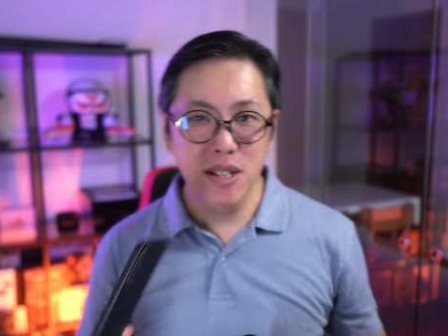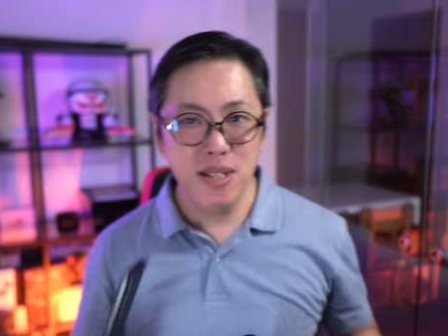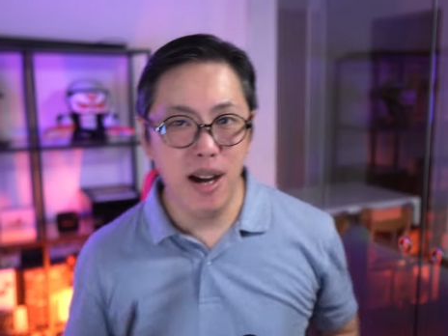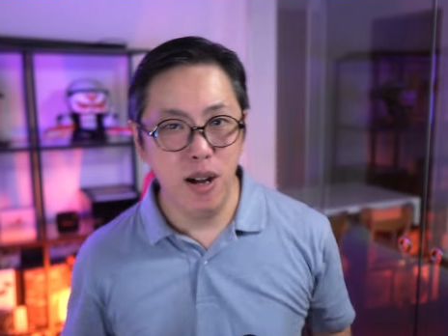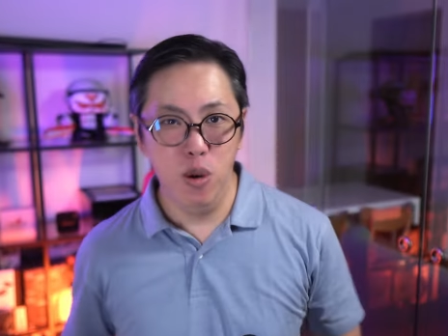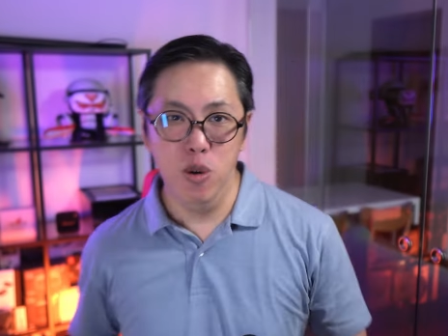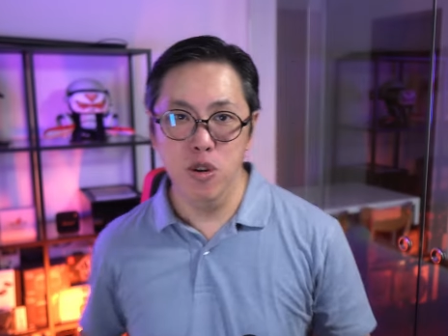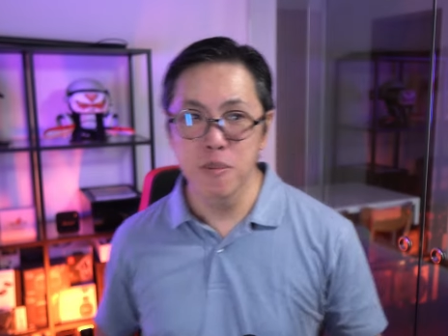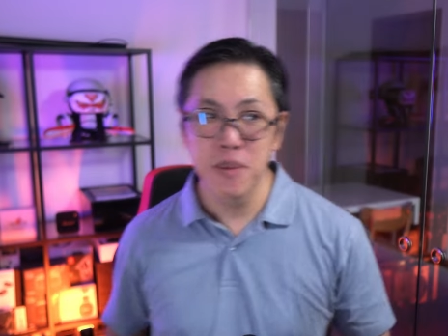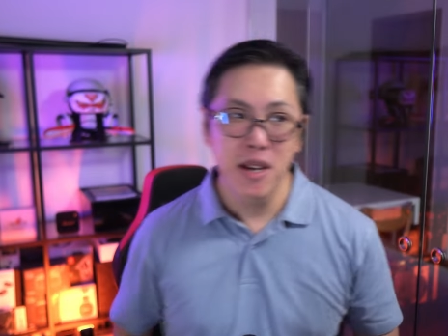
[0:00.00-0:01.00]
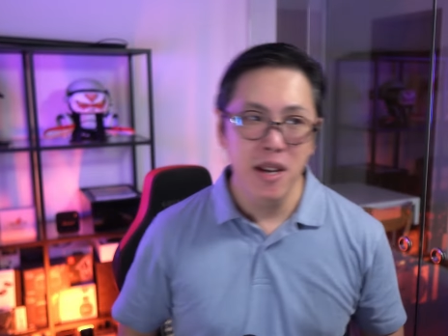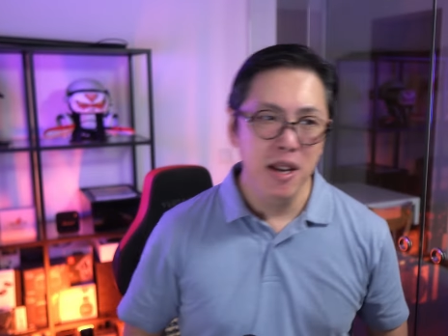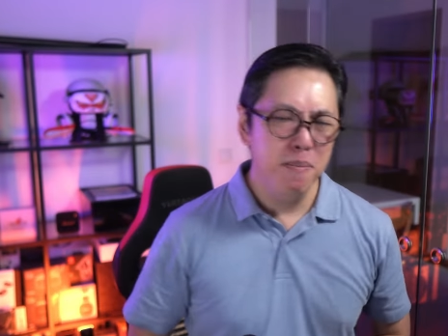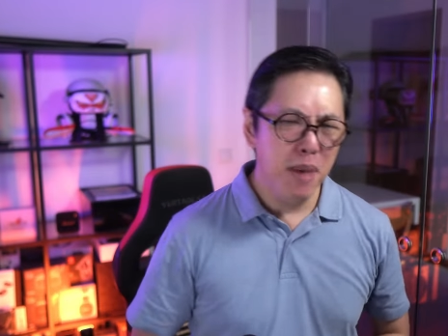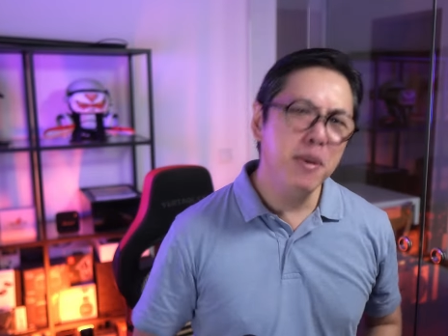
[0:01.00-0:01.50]
style, or
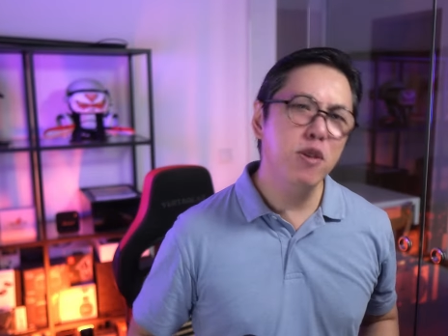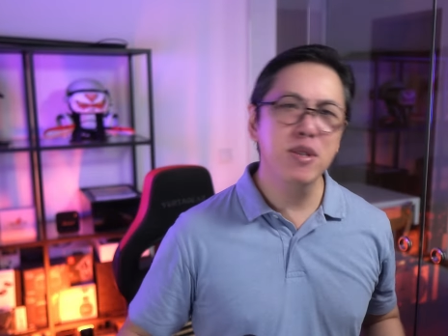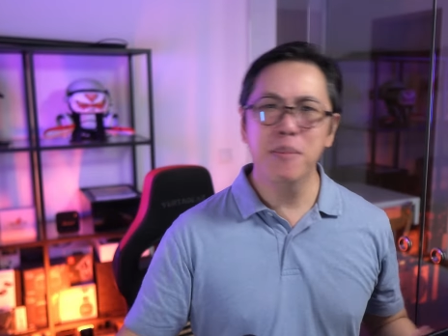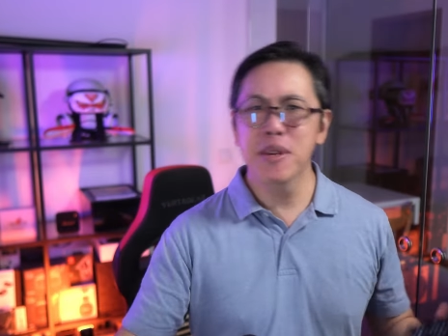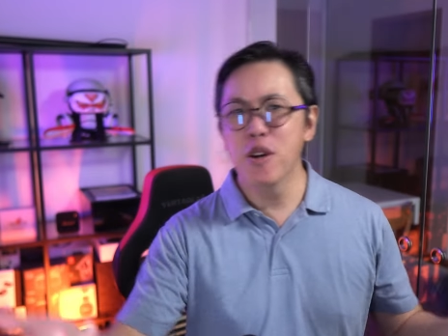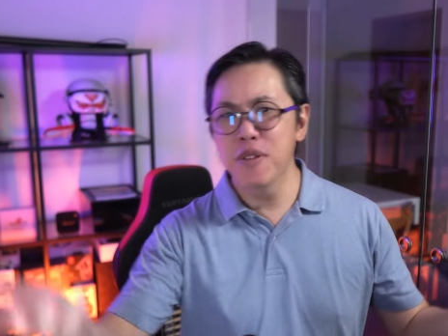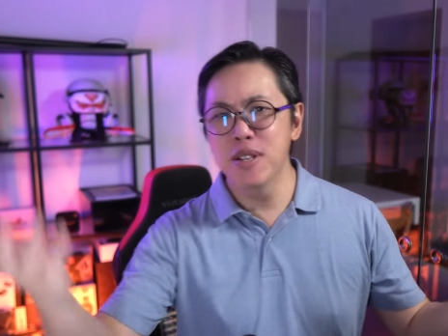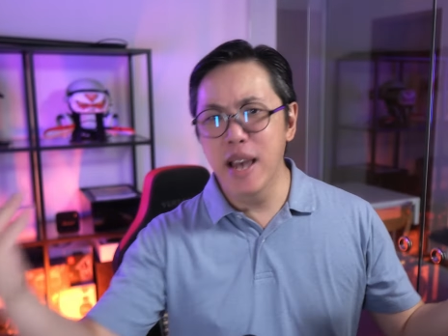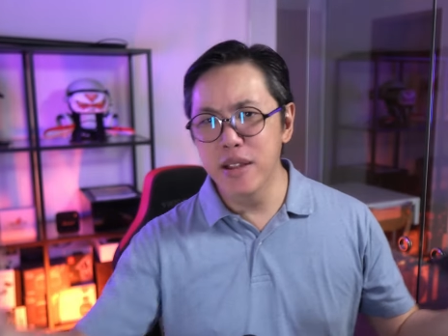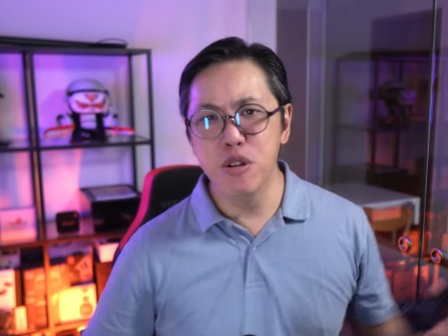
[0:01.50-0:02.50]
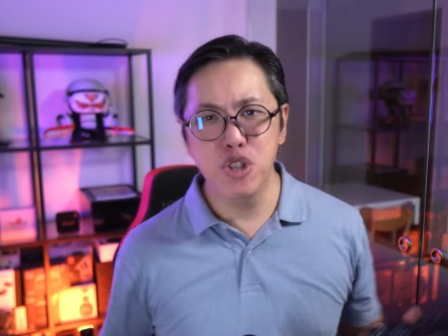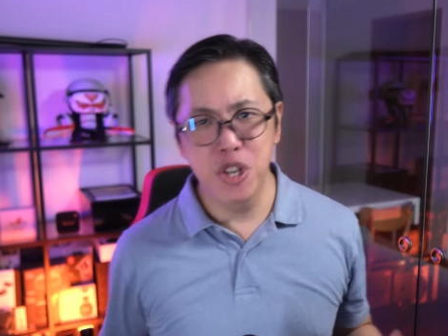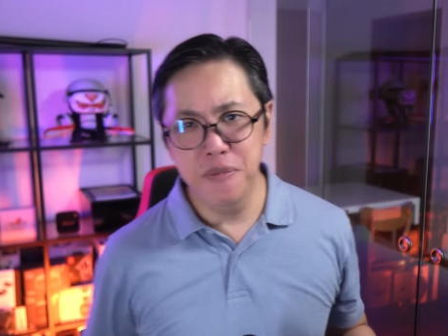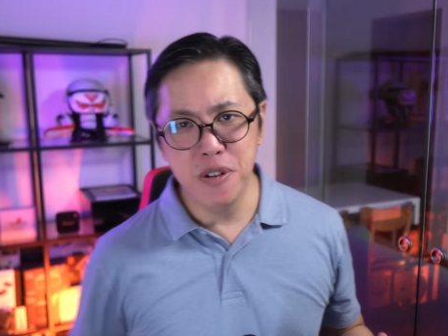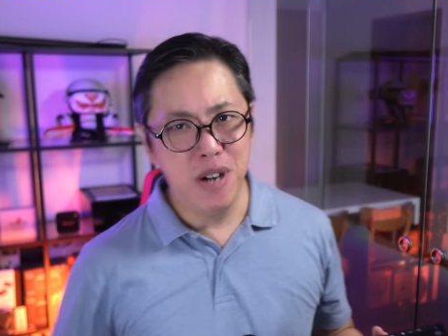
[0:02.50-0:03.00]
maybe you're something of a Daniel
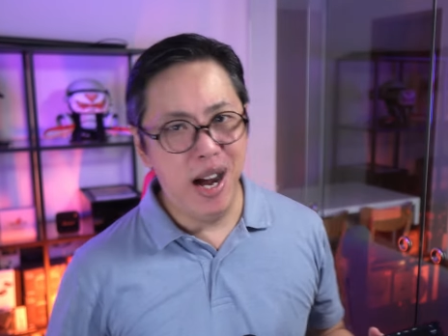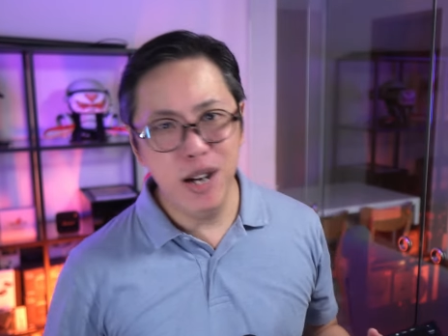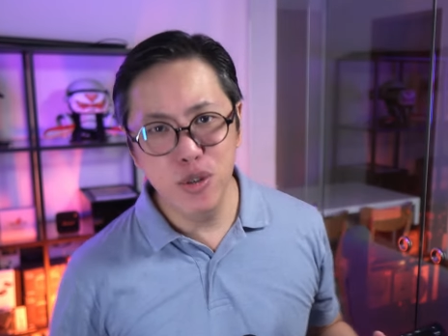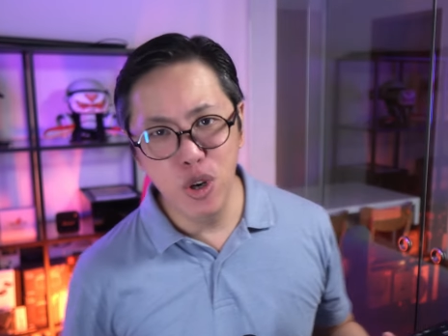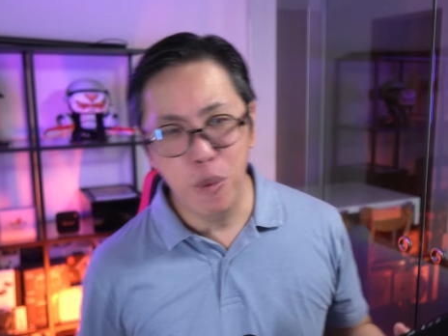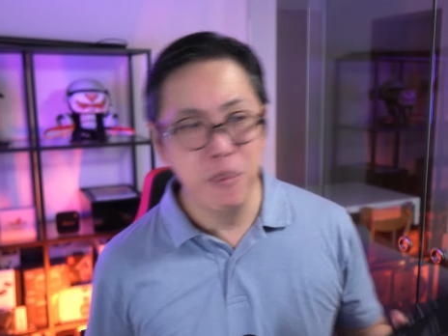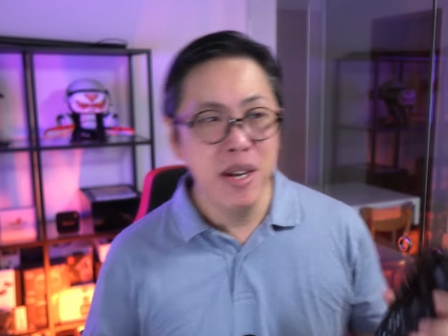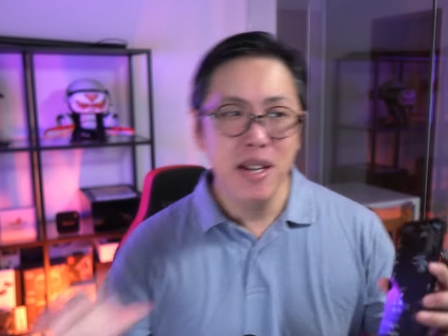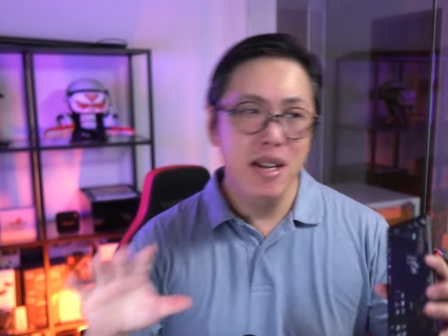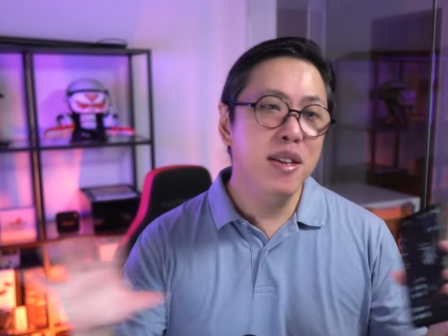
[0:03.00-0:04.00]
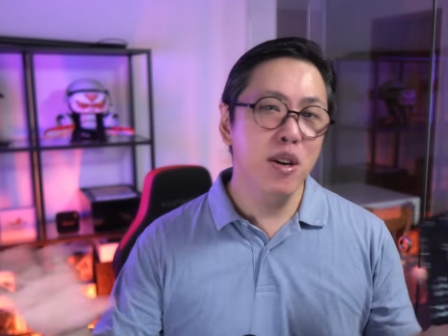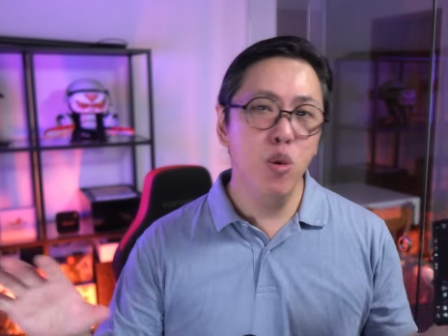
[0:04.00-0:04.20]
Schiffer, I don't know. Either